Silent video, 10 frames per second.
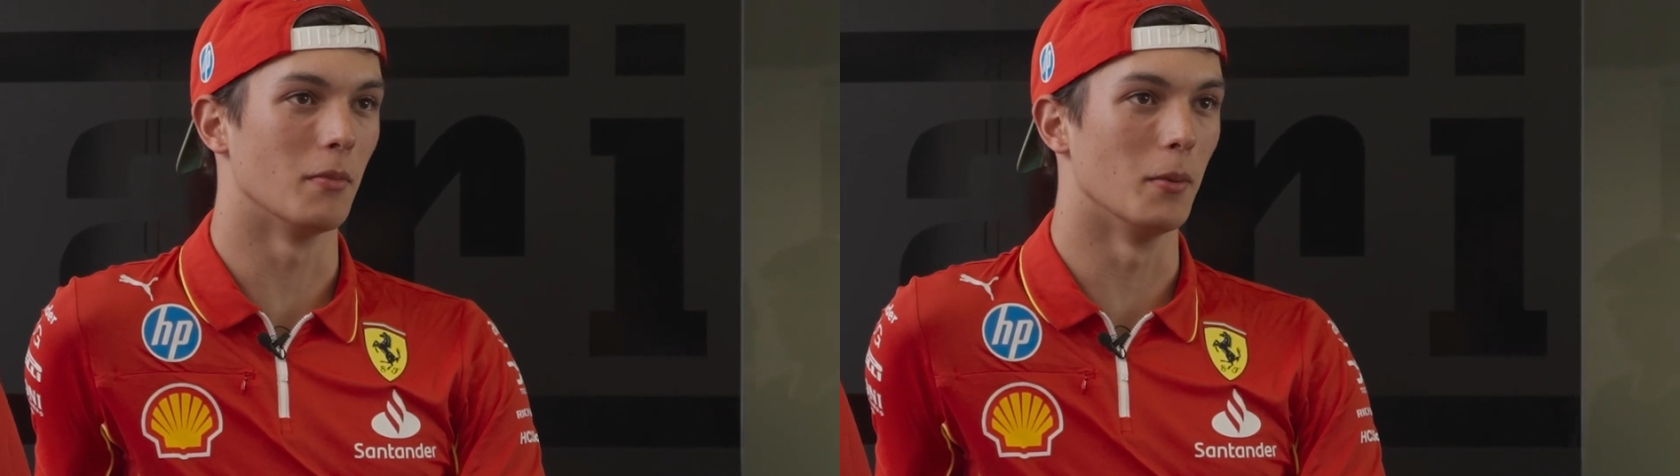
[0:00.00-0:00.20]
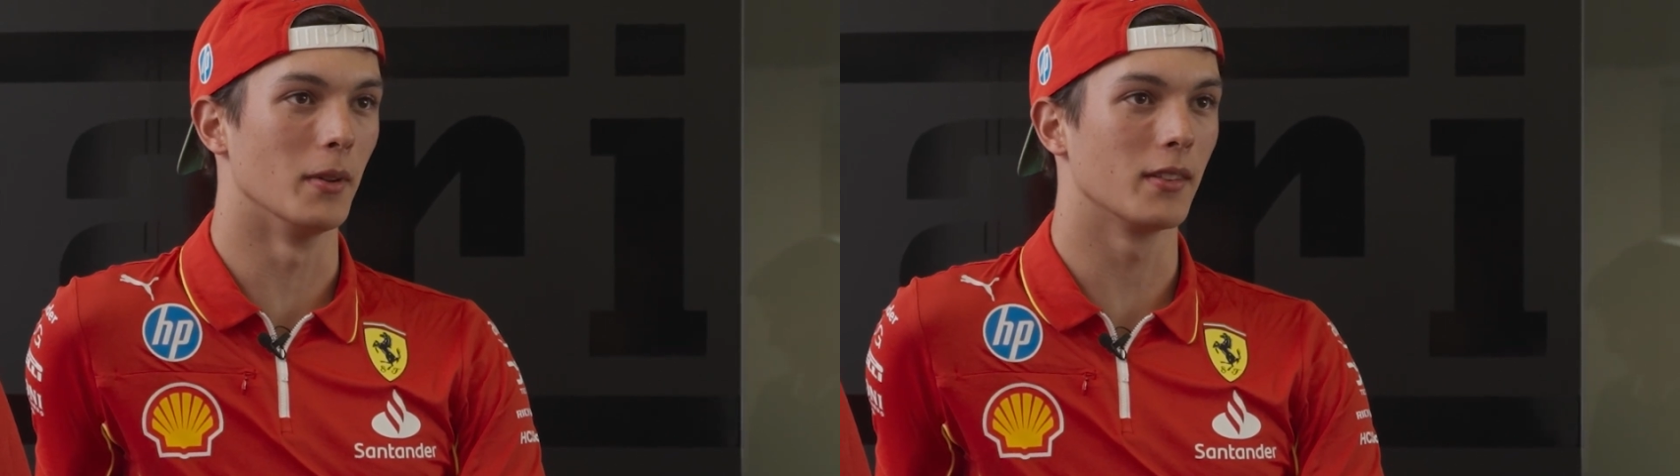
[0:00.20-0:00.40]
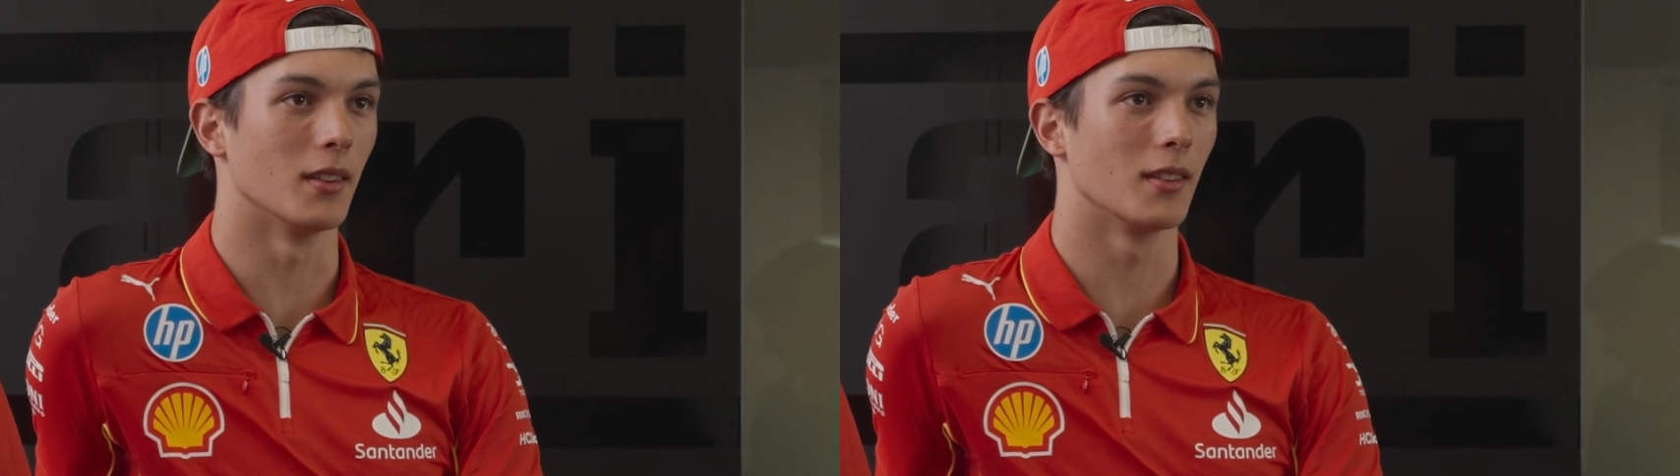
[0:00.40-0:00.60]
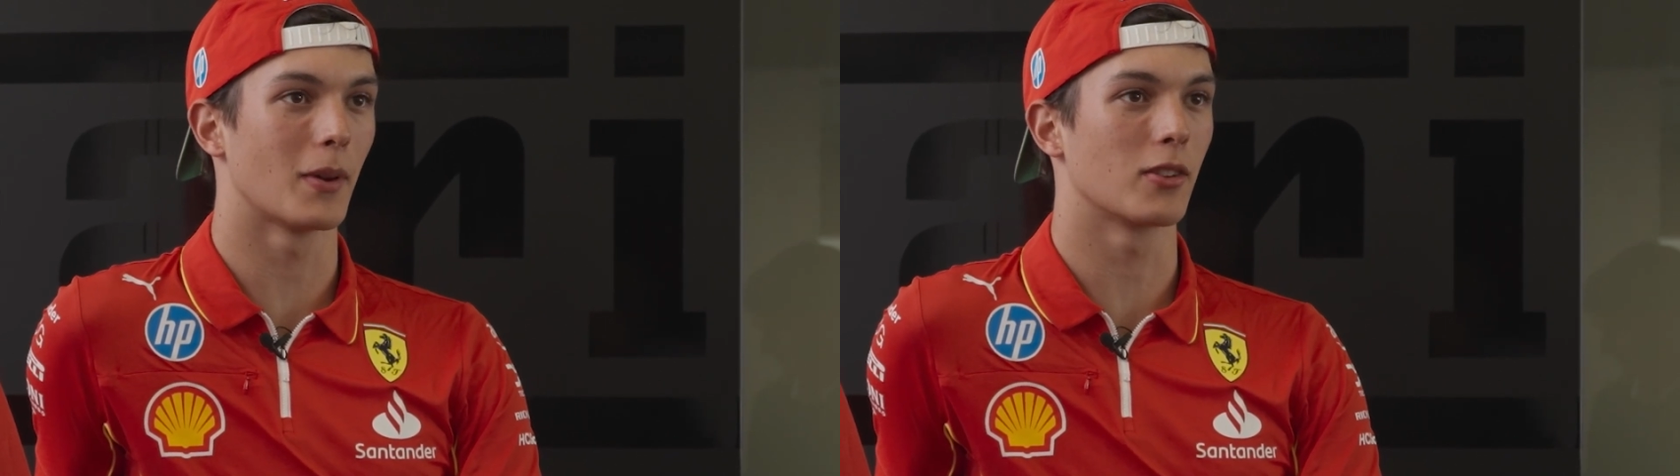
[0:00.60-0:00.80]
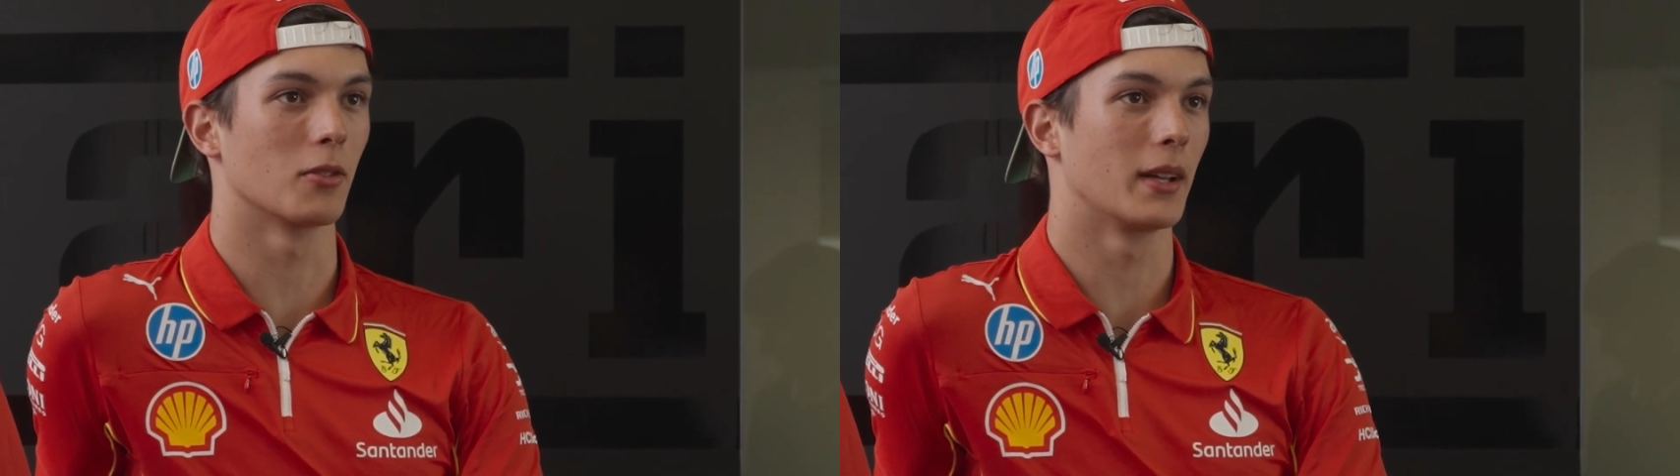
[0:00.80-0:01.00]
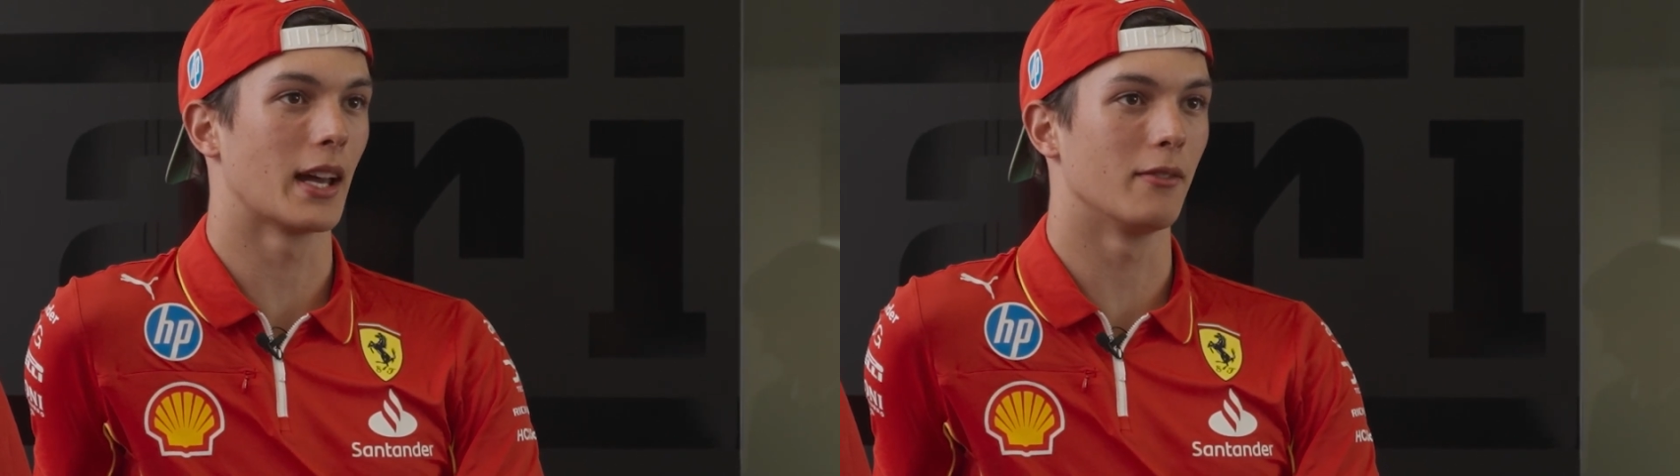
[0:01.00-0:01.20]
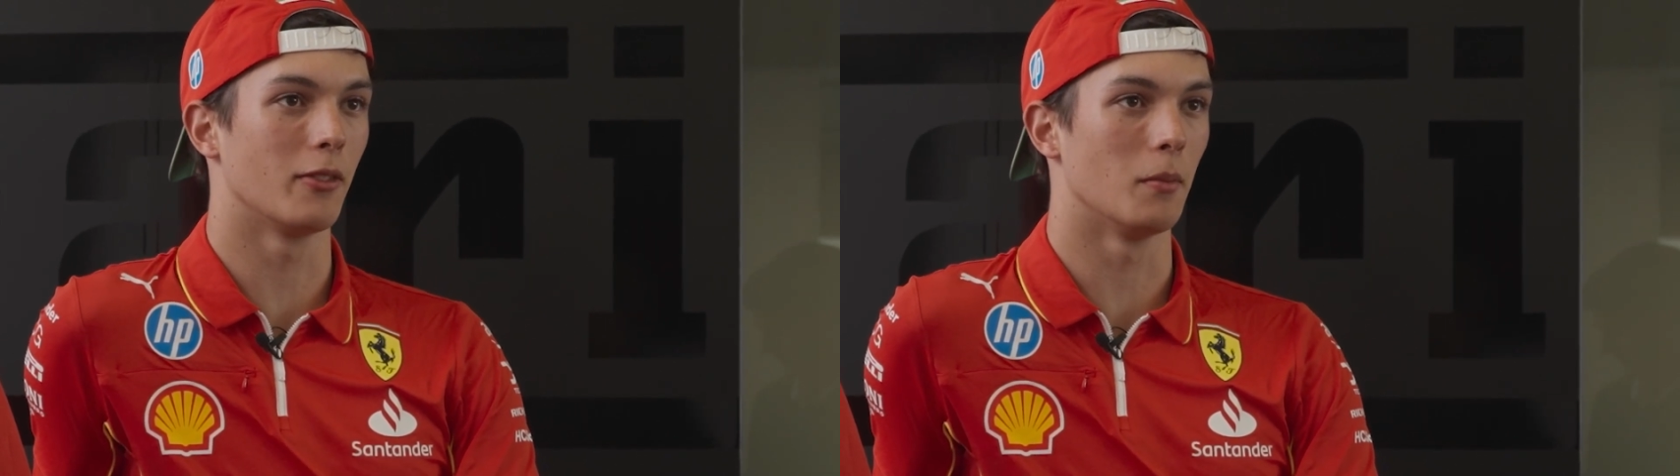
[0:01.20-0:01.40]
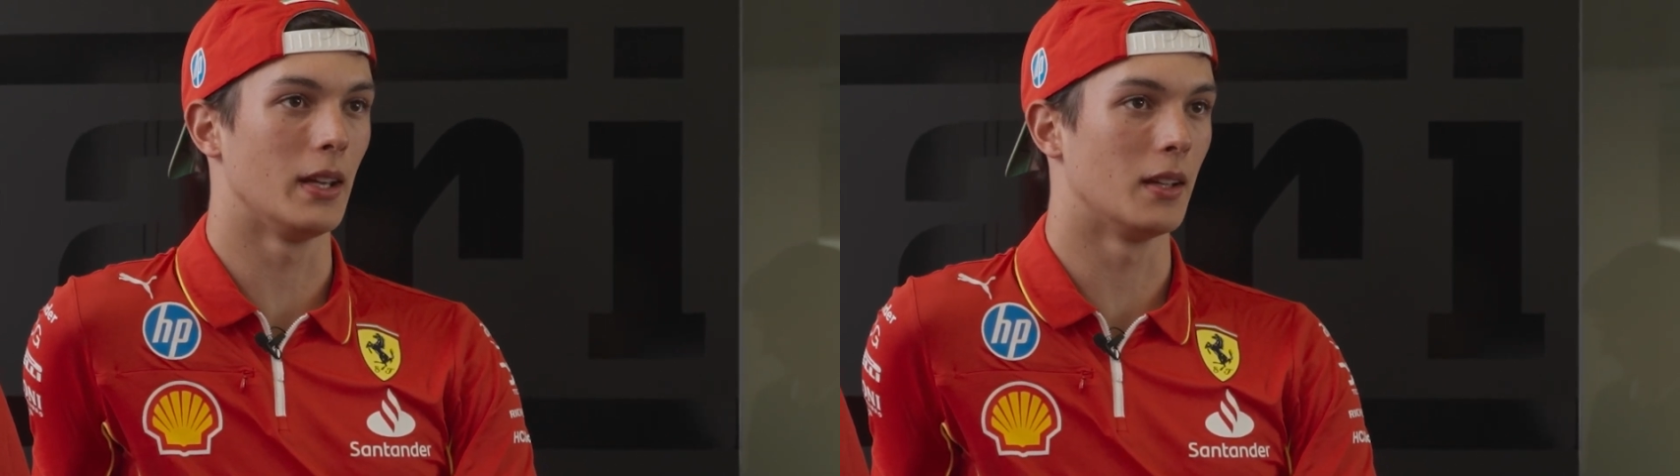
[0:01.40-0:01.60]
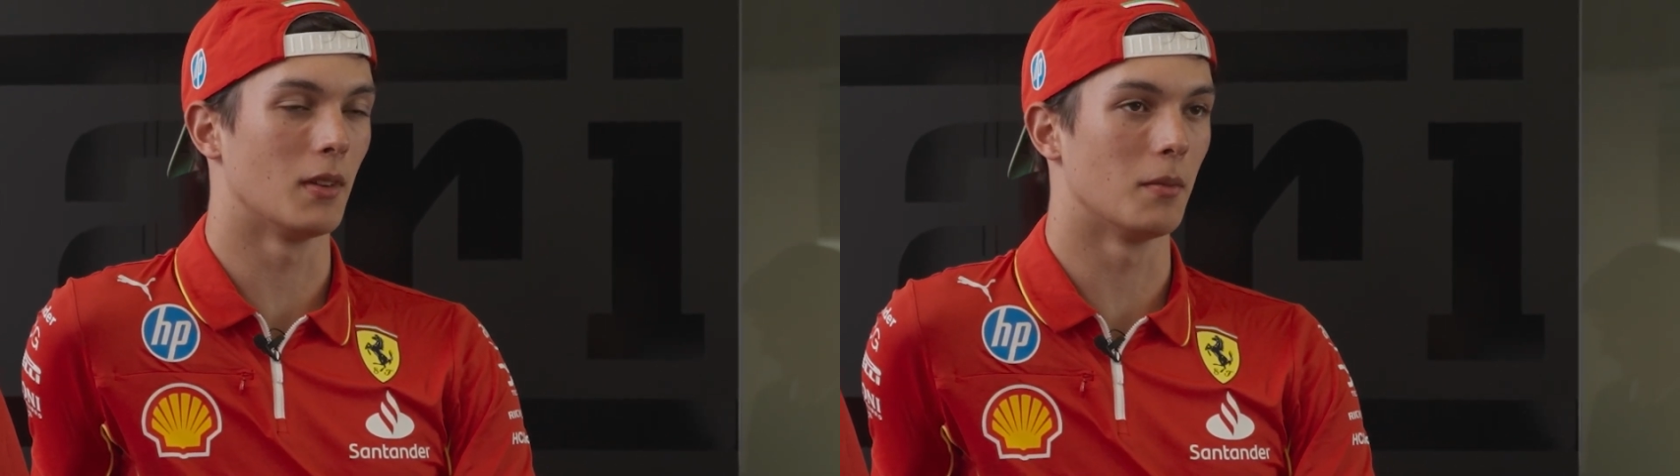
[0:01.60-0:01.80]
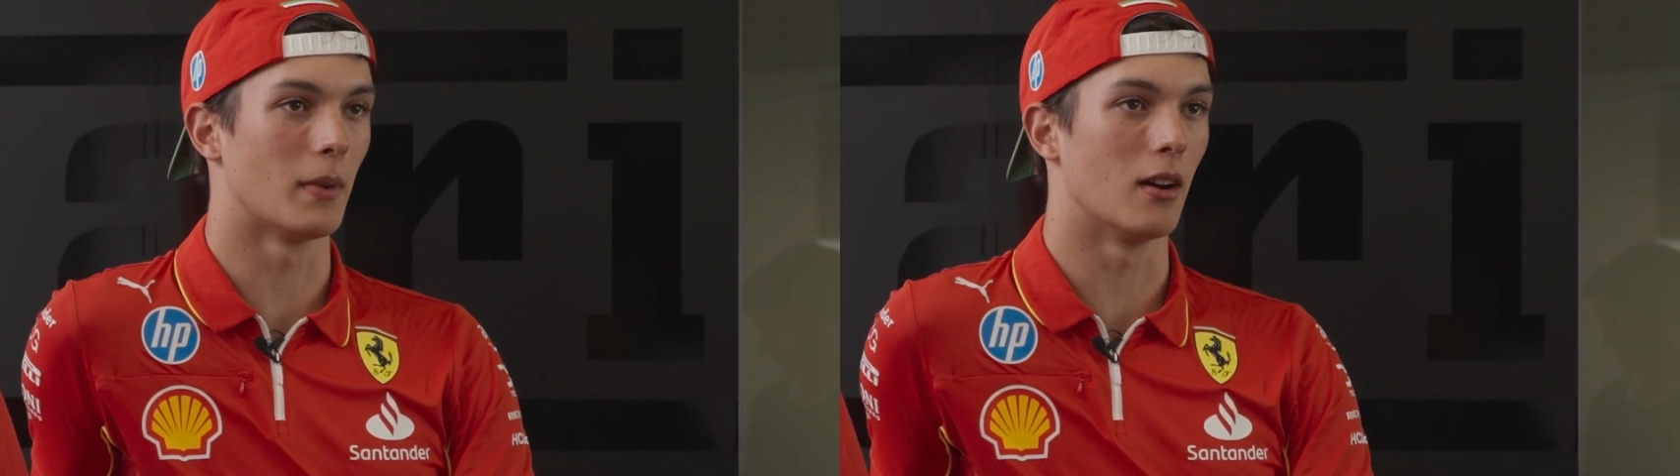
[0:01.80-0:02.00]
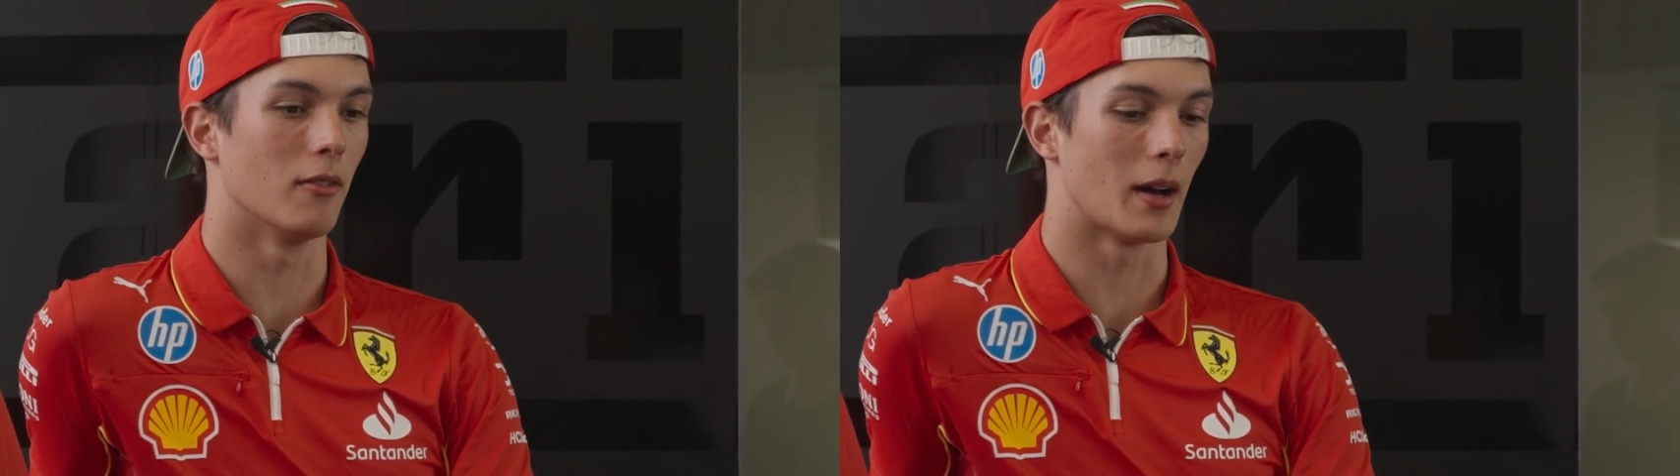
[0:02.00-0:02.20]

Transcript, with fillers: moment and a special weekend for me and, and my whole